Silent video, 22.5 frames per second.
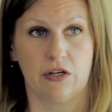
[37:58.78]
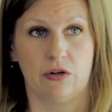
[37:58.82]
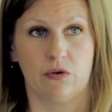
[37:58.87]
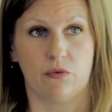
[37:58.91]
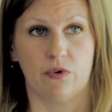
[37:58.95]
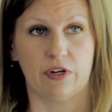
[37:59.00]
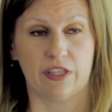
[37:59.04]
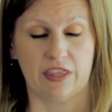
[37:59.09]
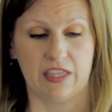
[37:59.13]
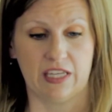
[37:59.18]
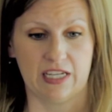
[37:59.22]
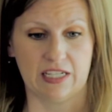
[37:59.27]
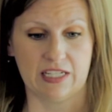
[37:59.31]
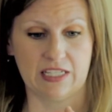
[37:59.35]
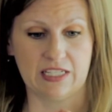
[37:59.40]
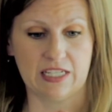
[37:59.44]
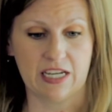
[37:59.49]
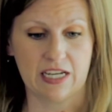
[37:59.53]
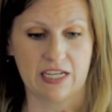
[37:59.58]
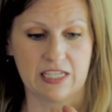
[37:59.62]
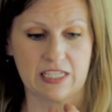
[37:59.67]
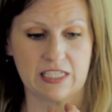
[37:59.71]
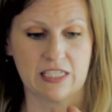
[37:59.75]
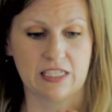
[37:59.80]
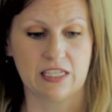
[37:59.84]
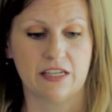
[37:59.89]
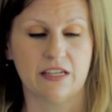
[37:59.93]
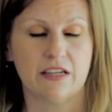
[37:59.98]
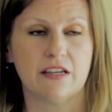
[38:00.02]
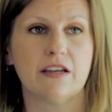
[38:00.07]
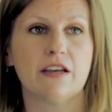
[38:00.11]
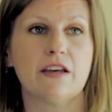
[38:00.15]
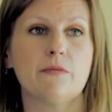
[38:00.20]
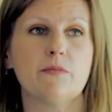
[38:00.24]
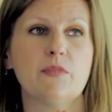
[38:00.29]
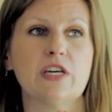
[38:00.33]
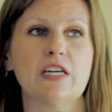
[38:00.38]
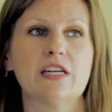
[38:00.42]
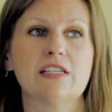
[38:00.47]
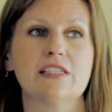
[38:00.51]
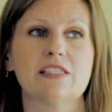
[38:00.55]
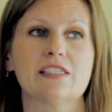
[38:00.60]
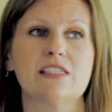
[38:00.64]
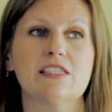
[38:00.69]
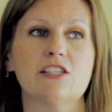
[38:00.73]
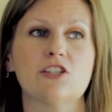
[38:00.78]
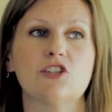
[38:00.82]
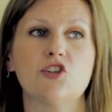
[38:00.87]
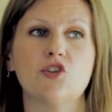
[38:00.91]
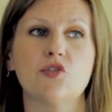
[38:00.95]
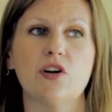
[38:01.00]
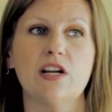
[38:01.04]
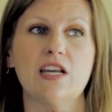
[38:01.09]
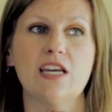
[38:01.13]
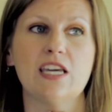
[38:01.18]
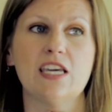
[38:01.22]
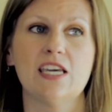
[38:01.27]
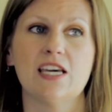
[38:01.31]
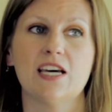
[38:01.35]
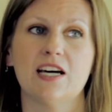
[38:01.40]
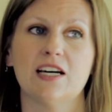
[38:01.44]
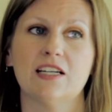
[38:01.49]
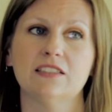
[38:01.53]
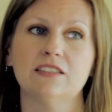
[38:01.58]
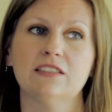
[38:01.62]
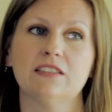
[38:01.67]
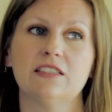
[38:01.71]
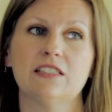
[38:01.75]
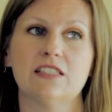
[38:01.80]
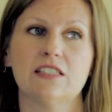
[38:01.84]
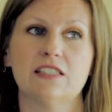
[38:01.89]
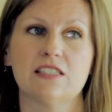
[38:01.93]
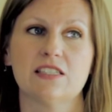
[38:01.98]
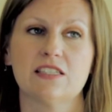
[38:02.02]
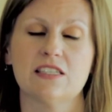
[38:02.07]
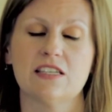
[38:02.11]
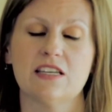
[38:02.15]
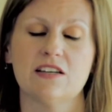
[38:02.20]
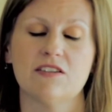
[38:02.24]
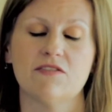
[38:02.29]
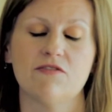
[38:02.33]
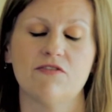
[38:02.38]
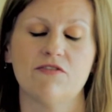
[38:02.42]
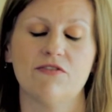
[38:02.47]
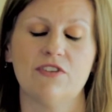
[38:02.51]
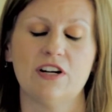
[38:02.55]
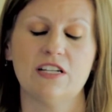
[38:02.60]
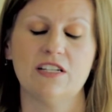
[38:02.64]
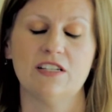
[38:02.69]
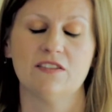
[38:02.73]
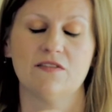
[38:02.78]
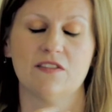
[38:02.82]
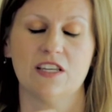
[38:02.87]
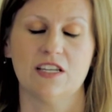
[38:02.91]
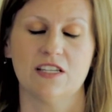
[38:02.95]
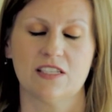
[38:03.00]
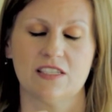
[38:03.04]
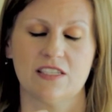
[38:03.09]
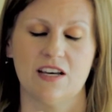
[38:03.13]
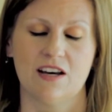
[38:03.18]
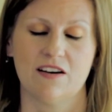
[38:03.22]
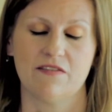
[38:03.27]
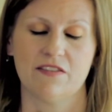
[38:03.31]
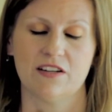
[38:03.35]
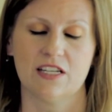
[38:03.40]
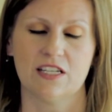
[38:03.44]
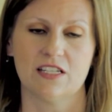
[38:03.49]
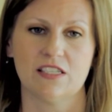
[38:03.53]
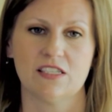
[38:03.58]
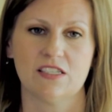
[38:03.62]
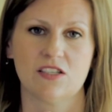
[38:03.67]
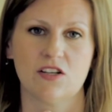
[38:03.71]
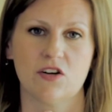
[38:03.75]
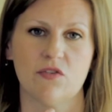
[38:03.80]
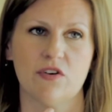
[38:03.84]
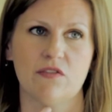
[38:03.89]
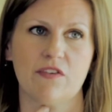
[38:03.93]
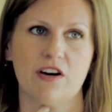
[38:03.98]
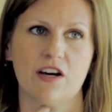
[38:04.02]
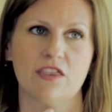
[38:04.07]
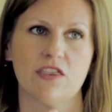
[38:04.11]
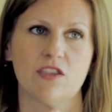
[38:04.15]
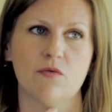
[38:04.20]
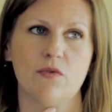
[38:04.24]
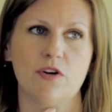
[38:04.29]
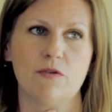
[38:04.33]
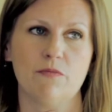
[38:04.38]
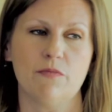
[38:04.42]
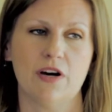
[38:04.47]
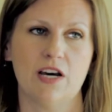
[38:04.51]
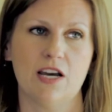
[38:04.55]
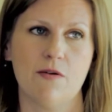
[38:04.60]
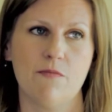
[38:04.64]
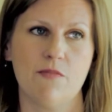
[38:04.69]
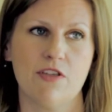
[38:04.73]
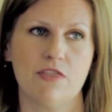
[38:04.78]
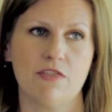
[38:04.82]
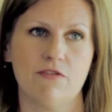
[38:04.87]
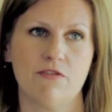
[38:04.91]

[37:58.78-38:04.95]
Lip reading: What that does, because the trachea is in front of the esophagus, so we've got the windpipe in